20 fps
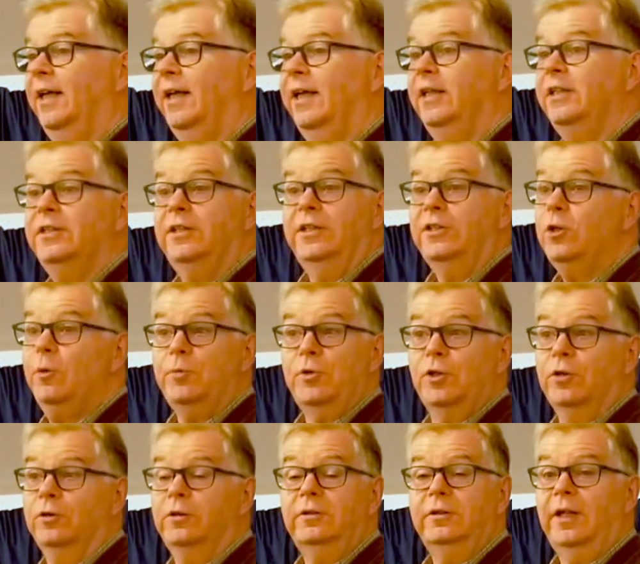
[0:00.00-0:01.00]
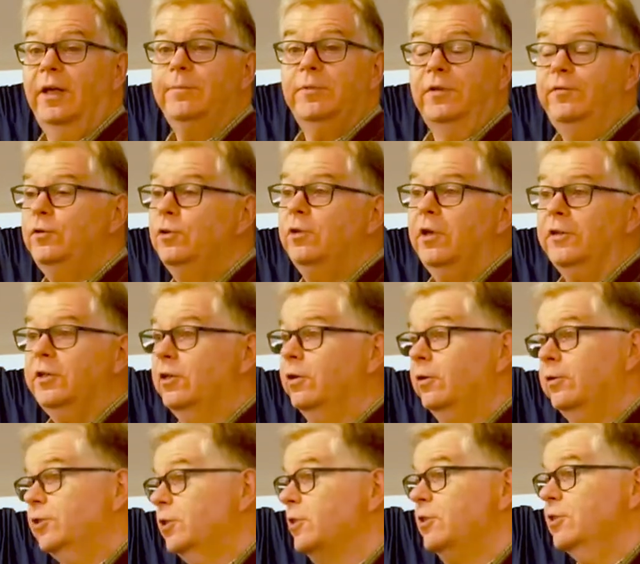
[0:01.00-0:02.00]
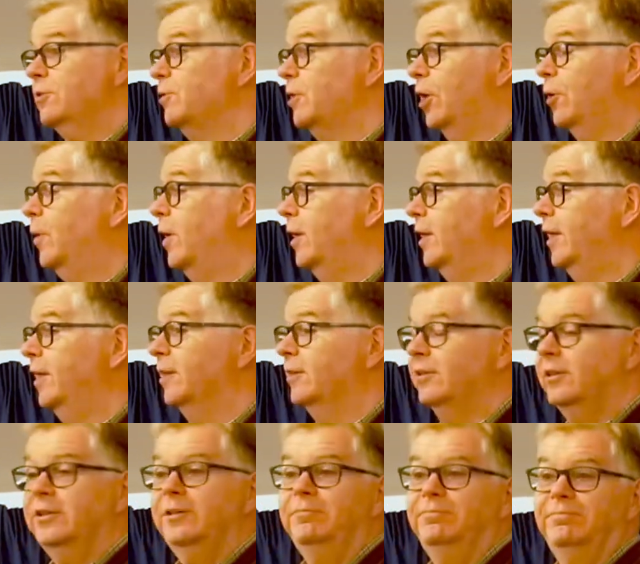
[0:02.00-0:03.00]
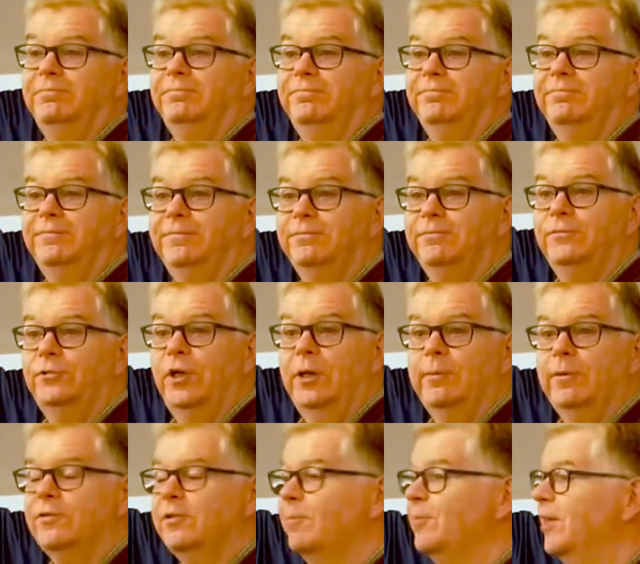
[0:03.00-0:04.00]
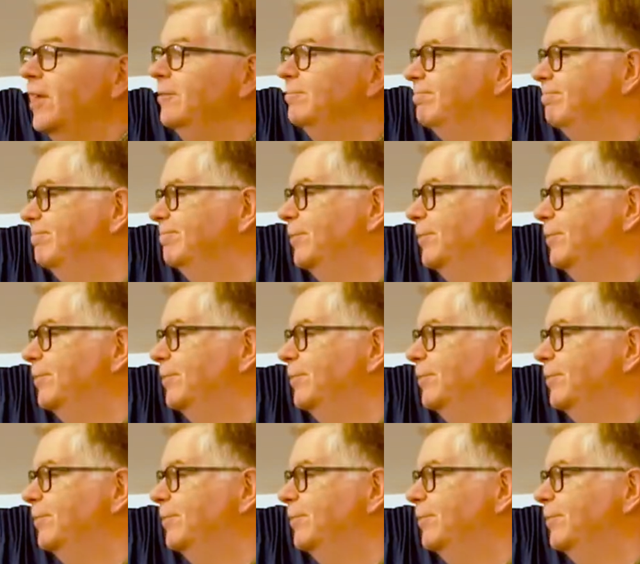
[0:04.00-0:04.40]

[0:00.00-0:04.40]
It's optional. I mean, if you'd rather not, just sit quietly and dream of something.